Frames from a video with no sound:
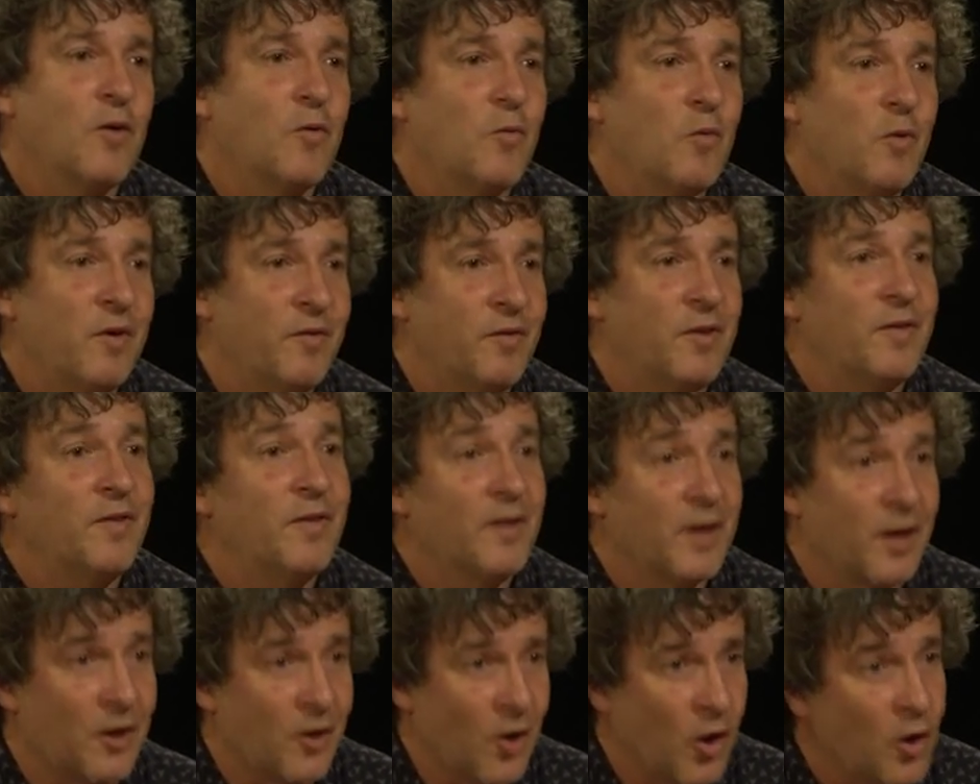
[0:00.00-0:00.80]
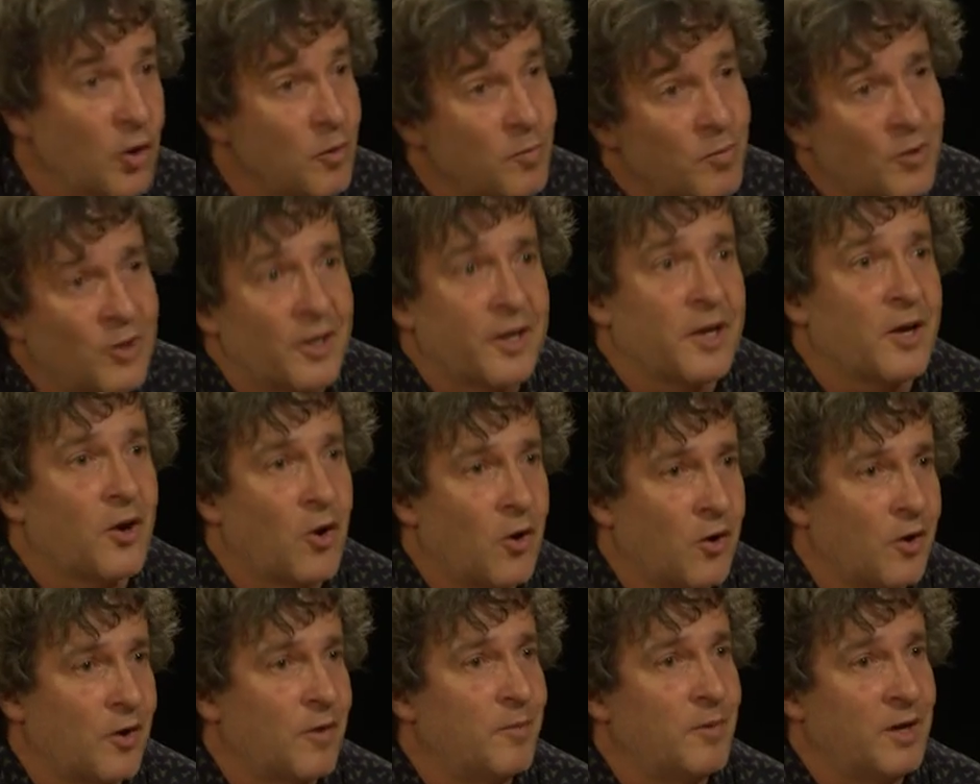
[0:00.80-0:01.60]
within the global
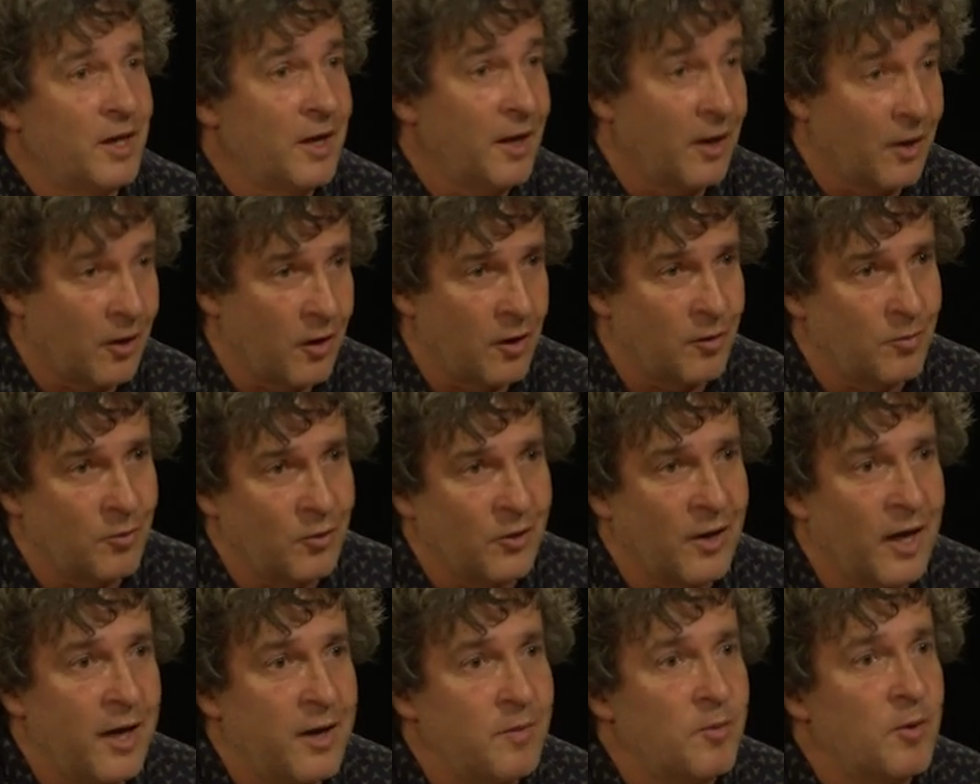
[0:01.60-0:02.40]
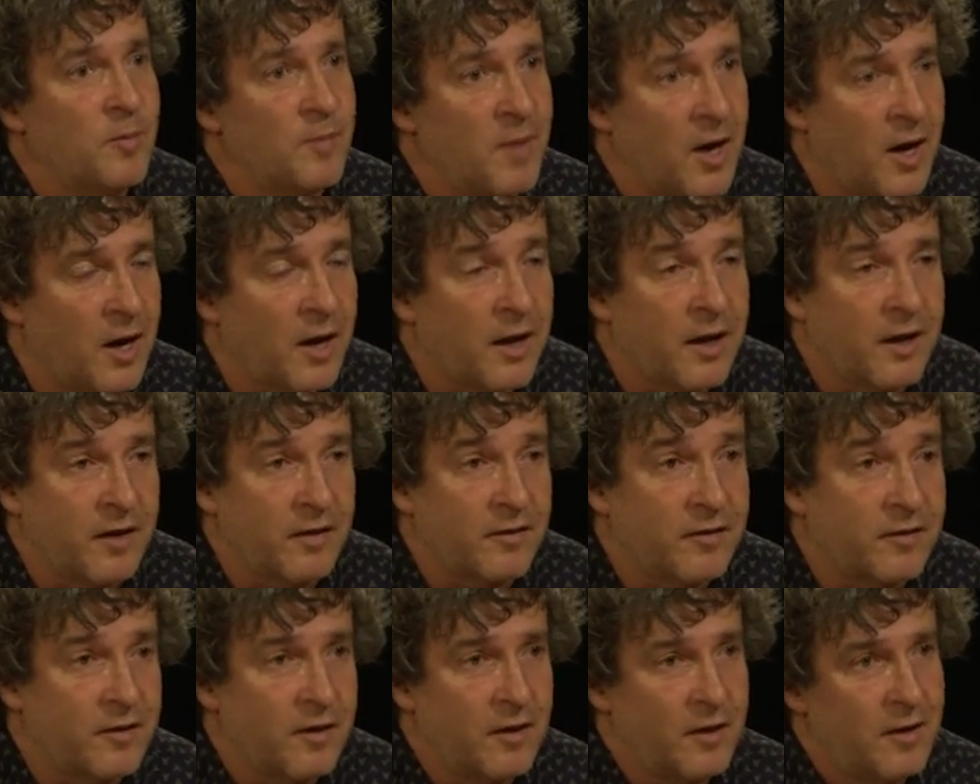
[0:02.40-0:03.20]
economy and global labour
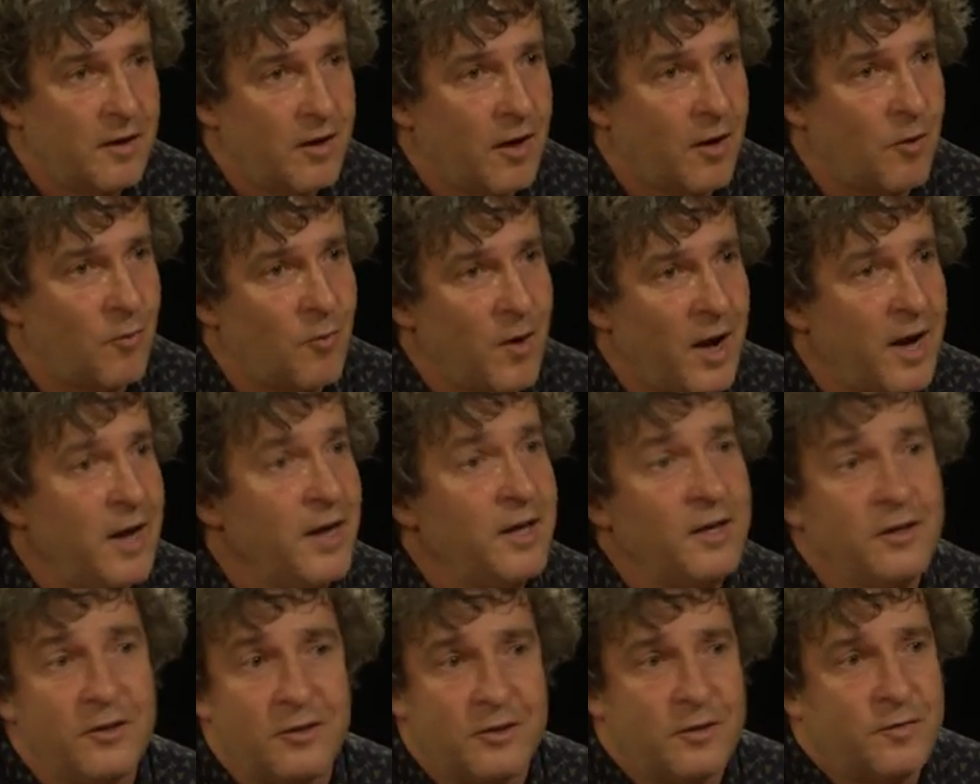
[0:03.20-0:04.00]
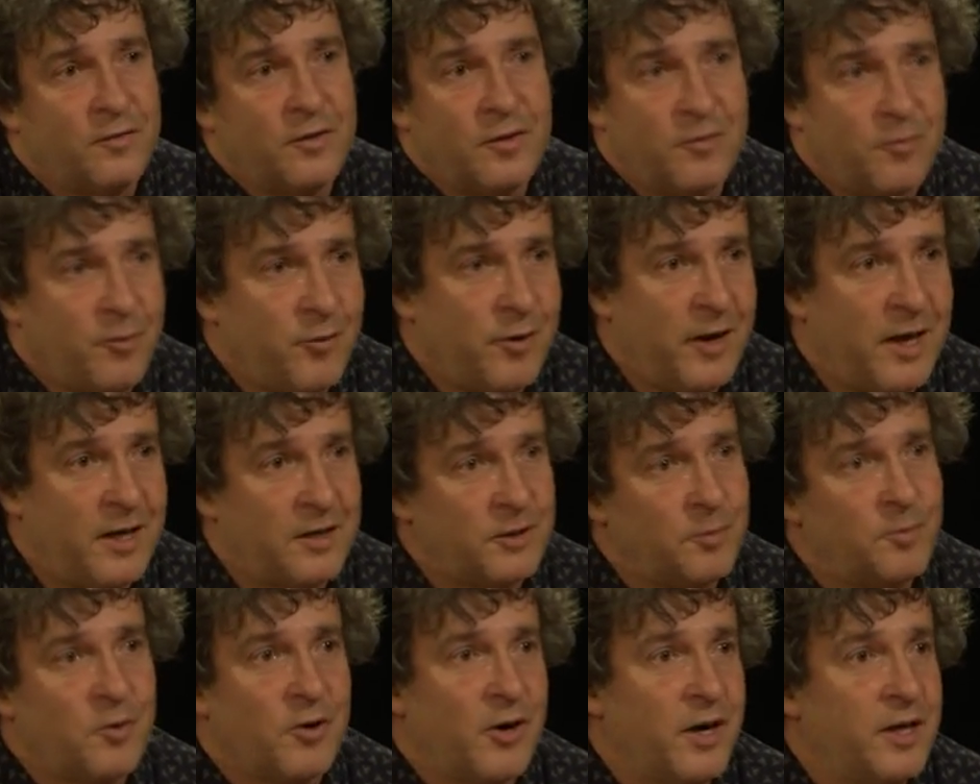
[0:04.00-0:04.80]
markets, a range of different
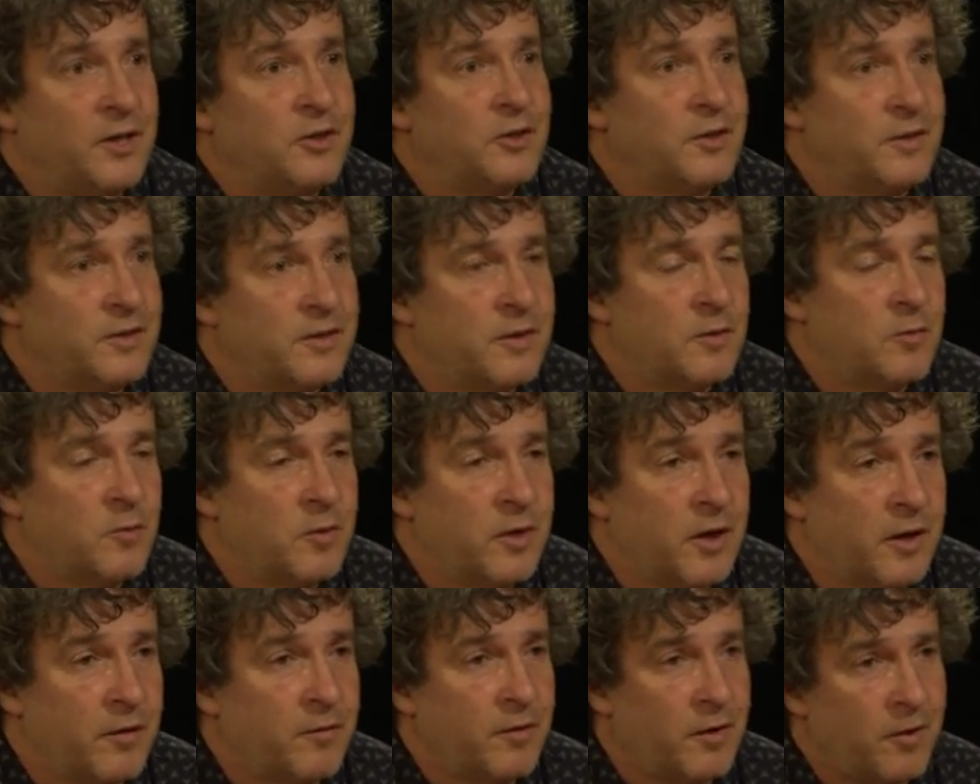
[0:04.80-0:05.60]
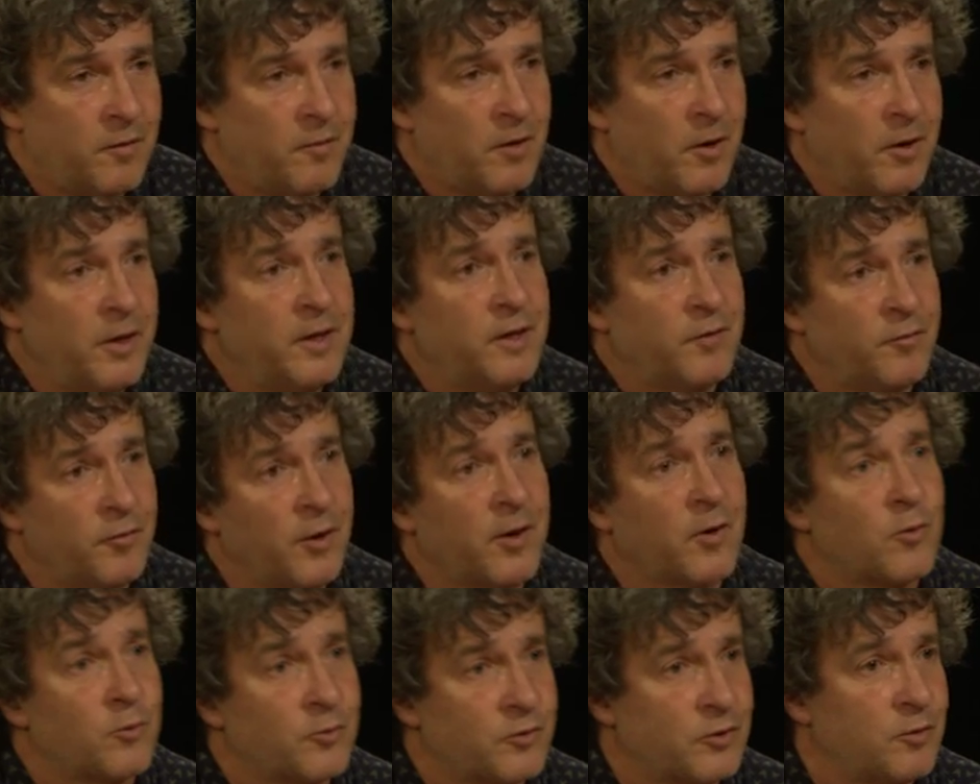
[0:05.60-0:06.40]
aspirations at work that are very
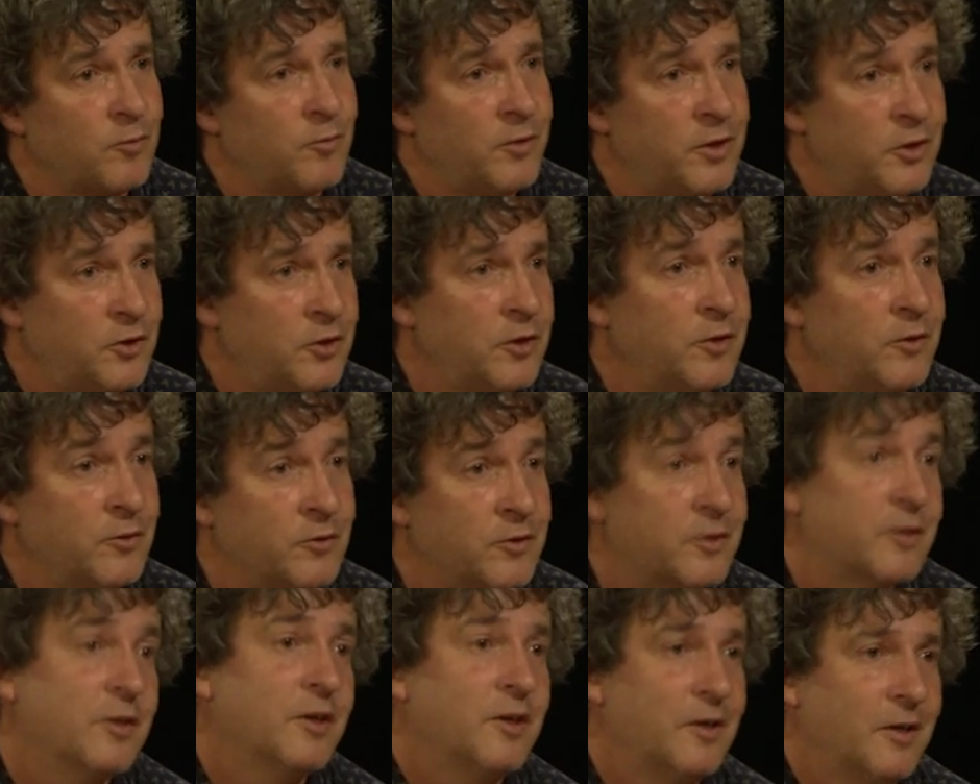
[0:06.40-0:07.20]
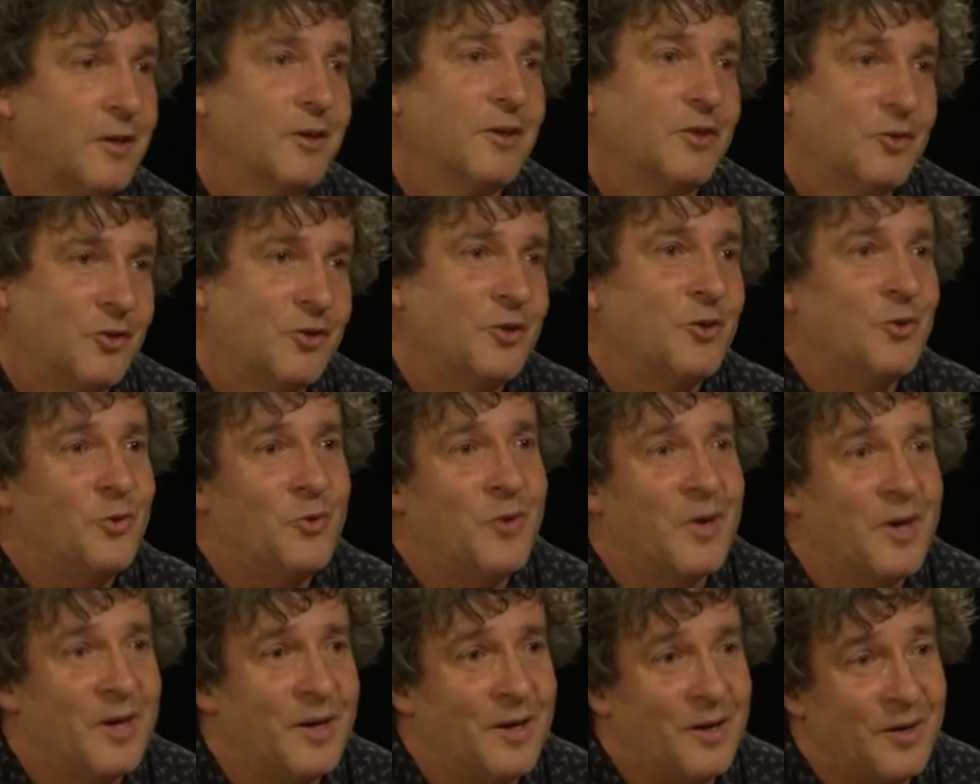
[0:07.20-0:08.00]
difficult to reduce
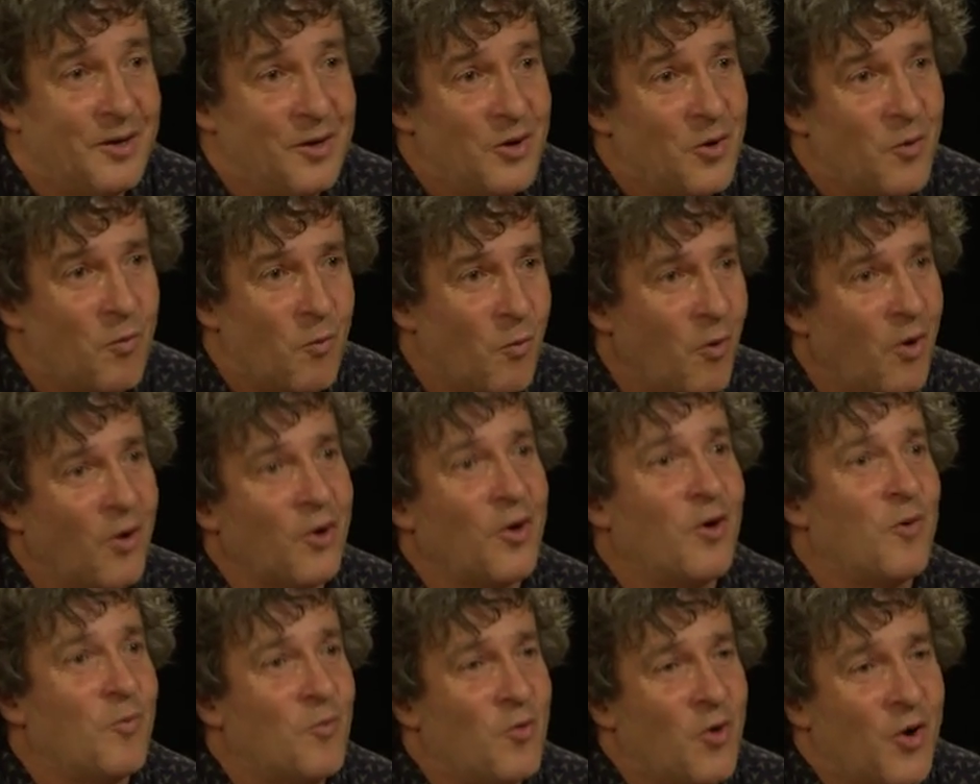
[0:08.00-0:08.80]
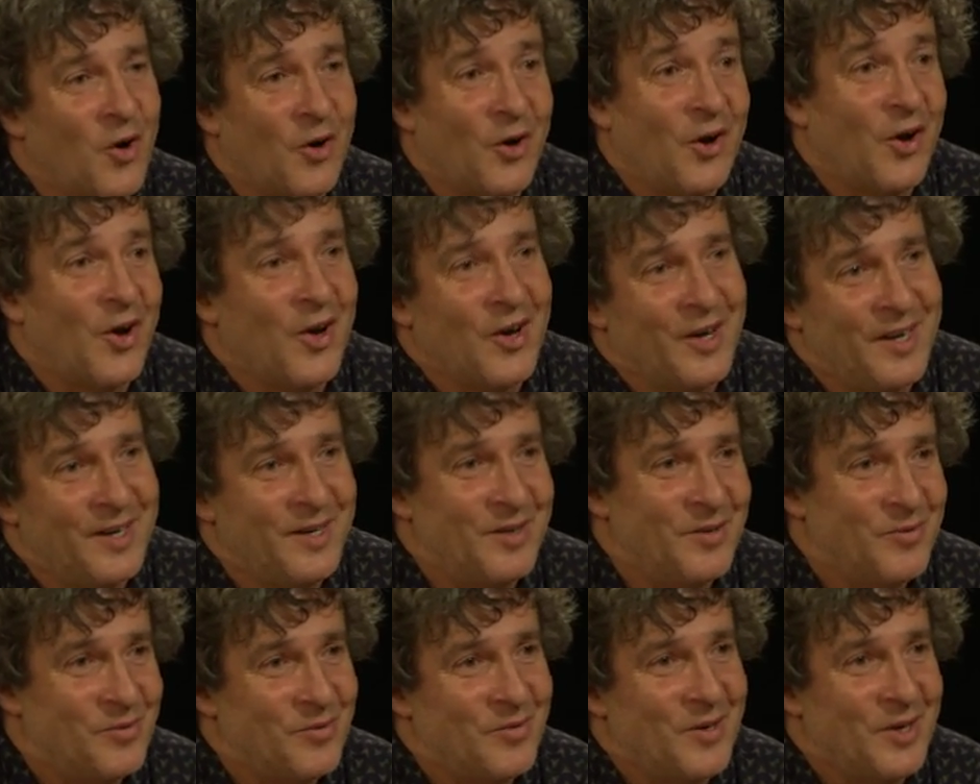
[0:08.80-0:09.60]
to one-on-one kind
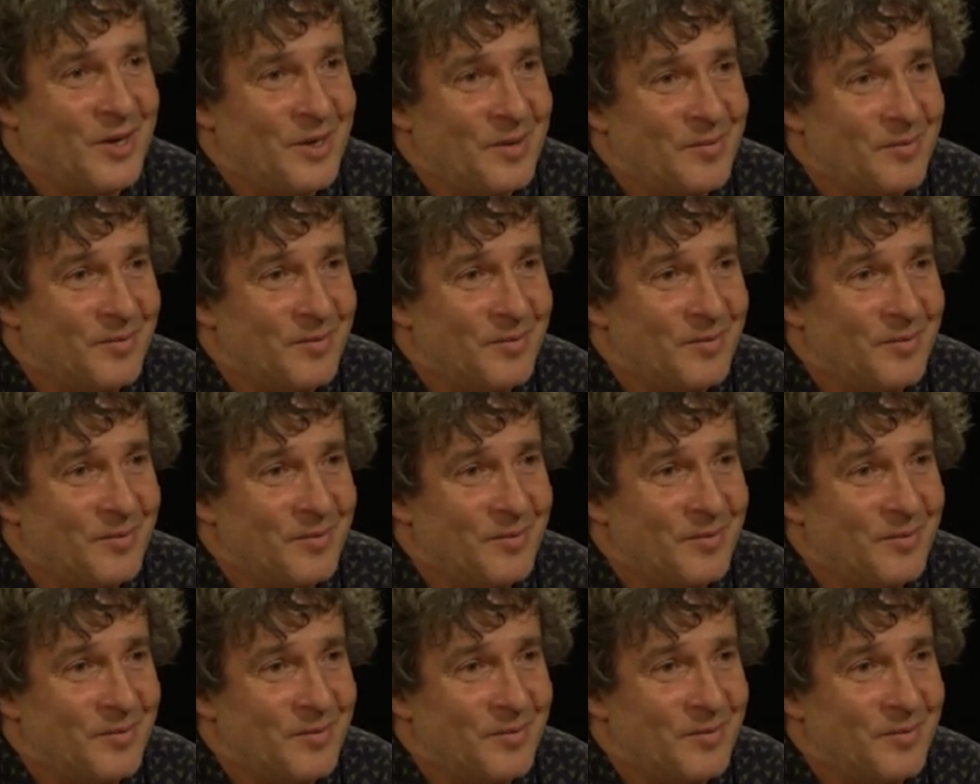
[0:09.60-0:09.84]
of,